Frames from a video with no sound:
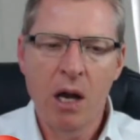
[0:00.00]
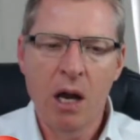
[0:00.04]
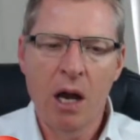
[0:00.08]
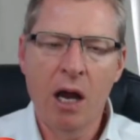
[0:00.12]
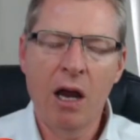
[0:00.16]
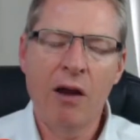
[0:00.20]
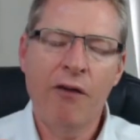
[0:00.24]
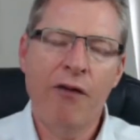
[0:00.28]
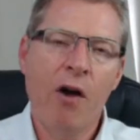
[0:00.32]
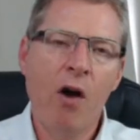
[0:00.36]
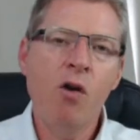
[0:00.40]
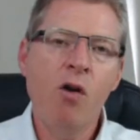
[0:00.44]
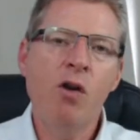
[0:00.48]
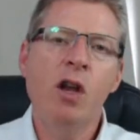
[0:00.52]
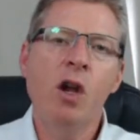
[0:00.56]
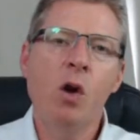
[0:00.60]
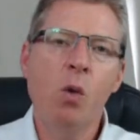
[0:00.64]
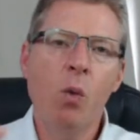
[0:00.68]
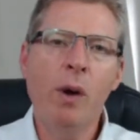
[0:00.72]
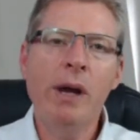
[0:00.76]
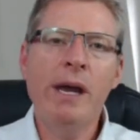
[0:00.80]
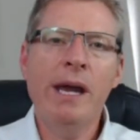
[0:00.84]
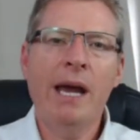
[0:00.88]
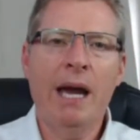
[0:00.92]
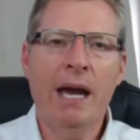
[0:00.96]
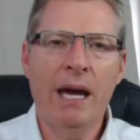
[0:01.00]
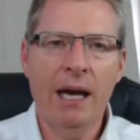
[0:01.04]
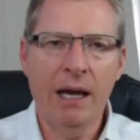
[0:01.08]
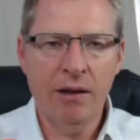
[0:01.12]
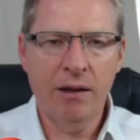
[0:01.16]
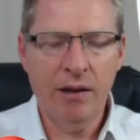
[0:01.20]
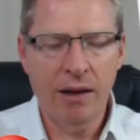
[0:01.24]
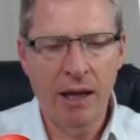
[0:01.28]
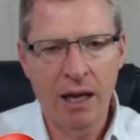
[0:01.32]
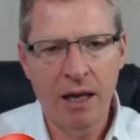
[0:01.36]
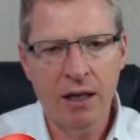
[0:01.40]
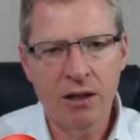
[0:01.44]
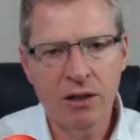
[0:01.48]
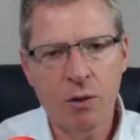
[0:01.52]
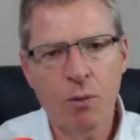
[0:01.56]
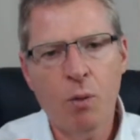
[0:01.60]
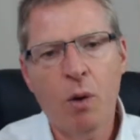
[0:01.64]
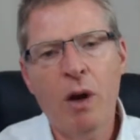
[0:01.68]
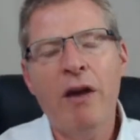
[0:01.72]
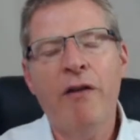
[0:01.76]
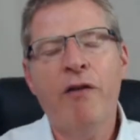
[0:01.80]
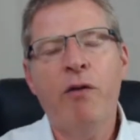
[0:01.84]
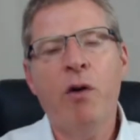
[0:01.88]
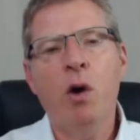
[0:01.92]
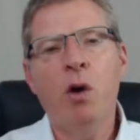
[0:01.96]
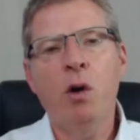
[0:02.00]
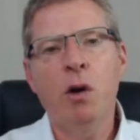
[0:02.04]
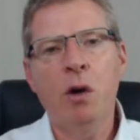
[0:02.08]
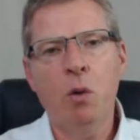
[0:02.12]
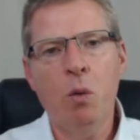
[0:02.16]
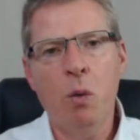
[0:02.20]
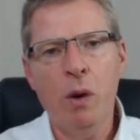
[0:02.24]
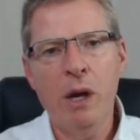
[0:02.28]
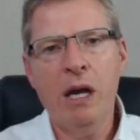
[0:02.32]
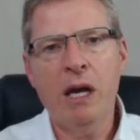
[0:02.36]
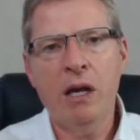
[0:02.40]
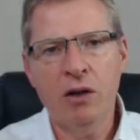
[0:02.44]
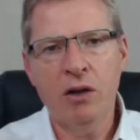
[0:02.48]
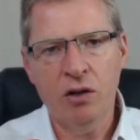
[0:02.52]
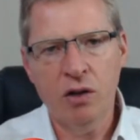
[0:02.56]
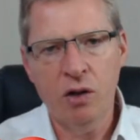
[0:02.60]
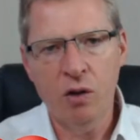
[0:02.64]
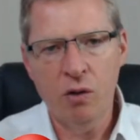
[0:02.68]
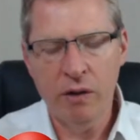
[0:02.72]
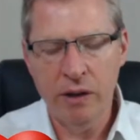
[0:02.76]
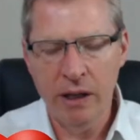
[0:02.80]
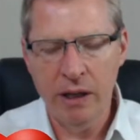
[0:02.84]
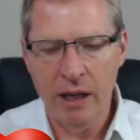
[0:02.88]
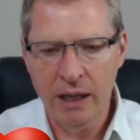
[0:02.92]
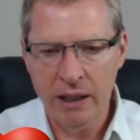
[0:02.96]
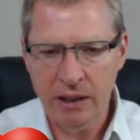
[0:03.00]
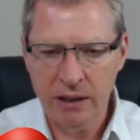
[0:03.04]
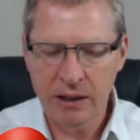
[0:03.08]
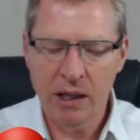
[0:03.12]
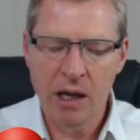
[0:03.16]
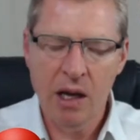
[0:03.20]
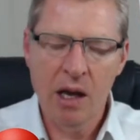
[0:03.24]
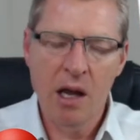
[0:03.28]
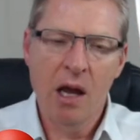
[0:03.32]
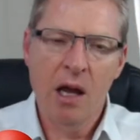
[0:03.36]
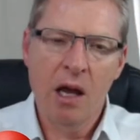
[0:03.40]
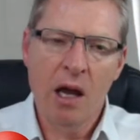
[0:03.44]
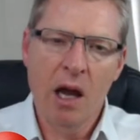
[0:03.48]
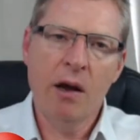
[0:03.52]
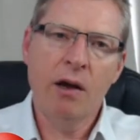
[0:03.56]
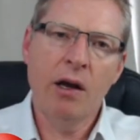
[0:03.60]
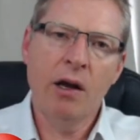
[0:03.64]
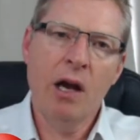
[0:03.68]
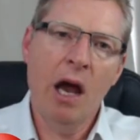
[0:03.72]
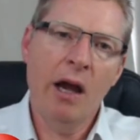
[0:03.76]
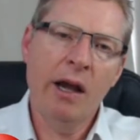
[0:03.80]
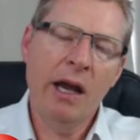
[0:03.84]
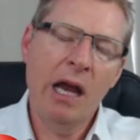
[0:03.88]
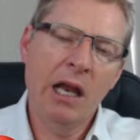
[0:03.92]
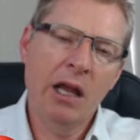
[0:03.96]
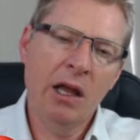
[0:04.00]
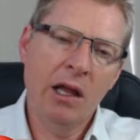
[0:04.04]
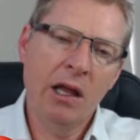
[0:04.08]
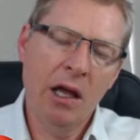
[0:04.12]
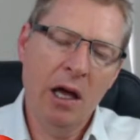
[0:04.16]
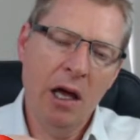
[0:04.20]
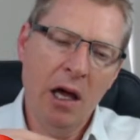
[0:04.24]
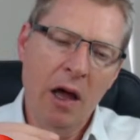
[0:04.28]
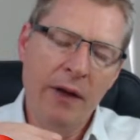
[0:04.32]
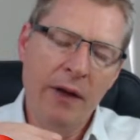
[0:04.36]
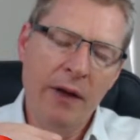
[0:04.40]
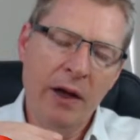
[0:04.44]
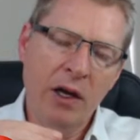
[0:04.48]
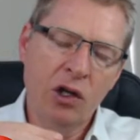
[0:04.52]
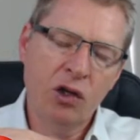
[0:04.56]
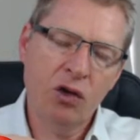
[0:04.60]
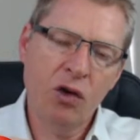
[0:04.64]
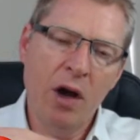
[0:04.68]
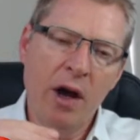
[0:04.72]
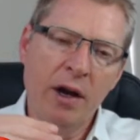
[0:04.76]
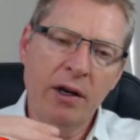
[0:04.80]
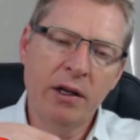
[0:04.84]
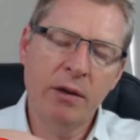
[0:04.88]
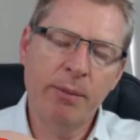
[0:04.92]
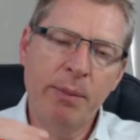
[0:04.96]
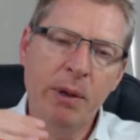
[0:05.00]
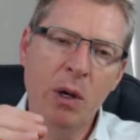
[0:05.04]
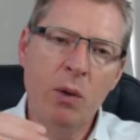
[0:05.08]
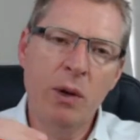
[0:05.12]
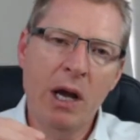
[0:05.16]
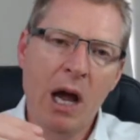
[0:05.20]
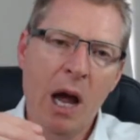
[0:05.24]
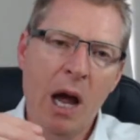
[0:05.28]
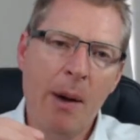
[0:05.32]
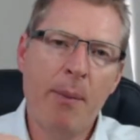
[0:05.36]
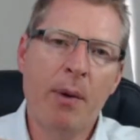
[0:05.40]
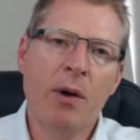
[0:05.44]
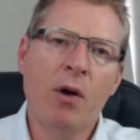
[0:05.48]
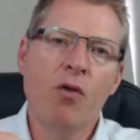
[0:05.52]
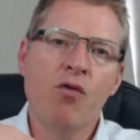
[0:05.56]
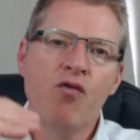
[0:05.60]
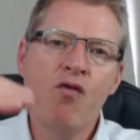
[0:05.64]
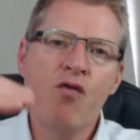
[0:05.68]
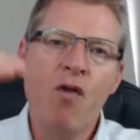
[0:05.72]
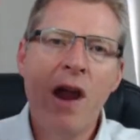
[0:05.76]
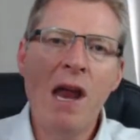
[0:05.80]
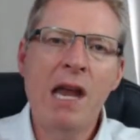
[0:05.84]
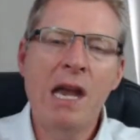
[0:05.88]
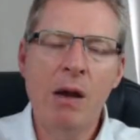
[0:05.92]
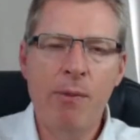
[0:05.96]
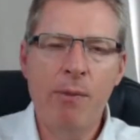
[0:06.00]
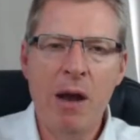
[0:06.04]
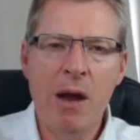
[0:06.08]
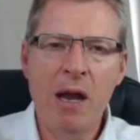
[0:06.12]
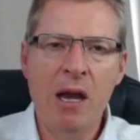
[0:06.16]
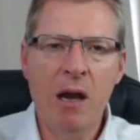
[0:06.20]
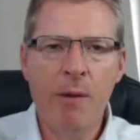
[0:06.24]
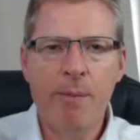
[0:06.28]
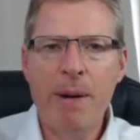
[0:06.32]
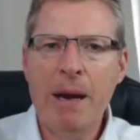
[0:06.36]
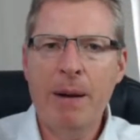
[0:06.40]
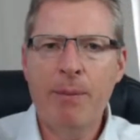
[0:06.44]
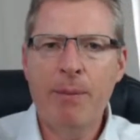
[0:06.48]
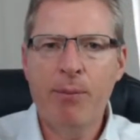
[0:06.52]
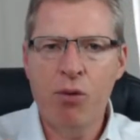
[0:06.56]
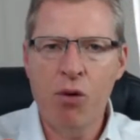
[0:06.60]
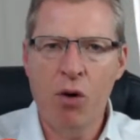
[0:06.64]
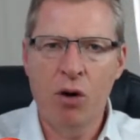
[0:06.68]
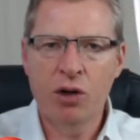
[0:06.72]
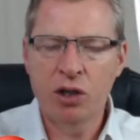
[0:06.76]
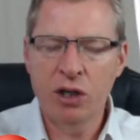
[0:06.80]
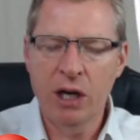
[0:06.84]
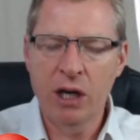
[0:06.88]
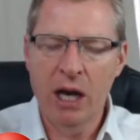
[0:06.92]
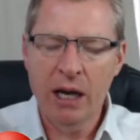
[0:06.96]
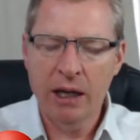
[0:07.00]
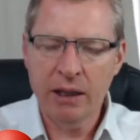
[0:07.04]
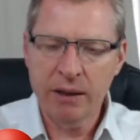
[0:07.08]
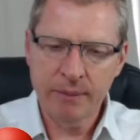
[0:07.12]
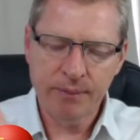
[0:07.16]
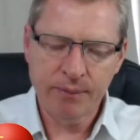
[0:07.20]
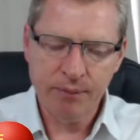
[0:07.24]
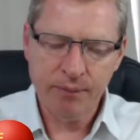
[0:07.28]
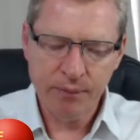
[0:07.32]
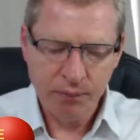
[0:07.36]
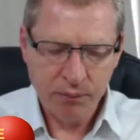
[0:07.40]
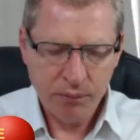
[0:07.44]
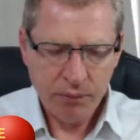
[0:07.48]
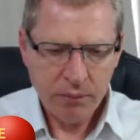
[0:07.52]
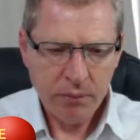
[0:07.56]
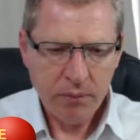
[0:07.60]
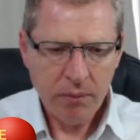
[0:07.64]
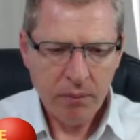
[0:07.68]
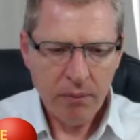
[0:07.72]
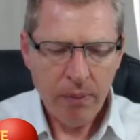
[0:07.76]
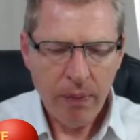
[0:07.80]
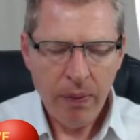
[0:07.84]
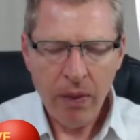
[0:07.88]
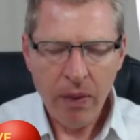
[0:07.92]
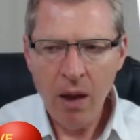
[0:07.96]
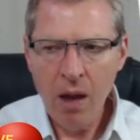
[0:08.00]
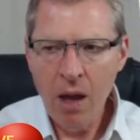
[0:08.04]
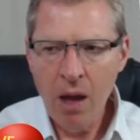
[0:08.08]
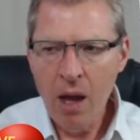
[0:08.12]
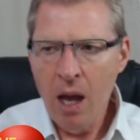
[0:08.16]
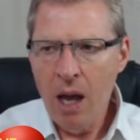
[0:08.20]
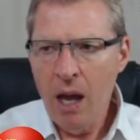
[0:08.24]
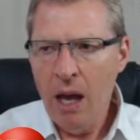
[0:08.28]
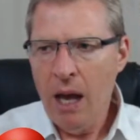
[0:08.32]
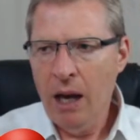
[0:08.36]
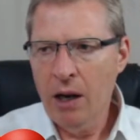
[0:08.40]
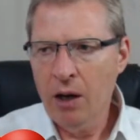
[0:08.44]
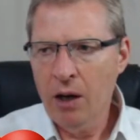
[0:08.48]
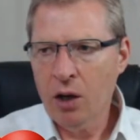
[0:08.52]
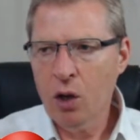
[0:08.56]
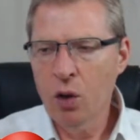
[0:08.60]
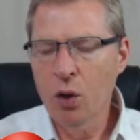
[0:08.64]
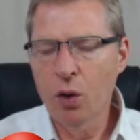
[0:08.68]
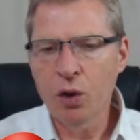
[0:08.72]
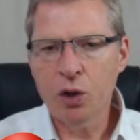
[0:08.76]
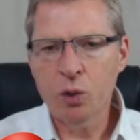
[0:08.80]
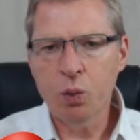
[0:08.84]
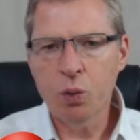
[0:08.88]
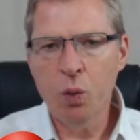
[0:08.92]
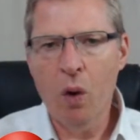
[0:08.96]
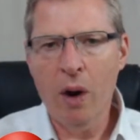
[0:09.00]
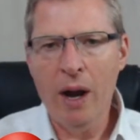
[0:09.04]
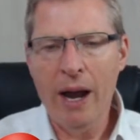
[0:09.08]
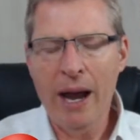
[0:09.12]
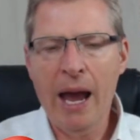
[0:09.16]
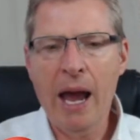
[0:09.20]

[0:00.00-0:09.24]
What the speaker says: If only we had this, if only we could do this. And they try to build it up on a really, really big project. And of course, what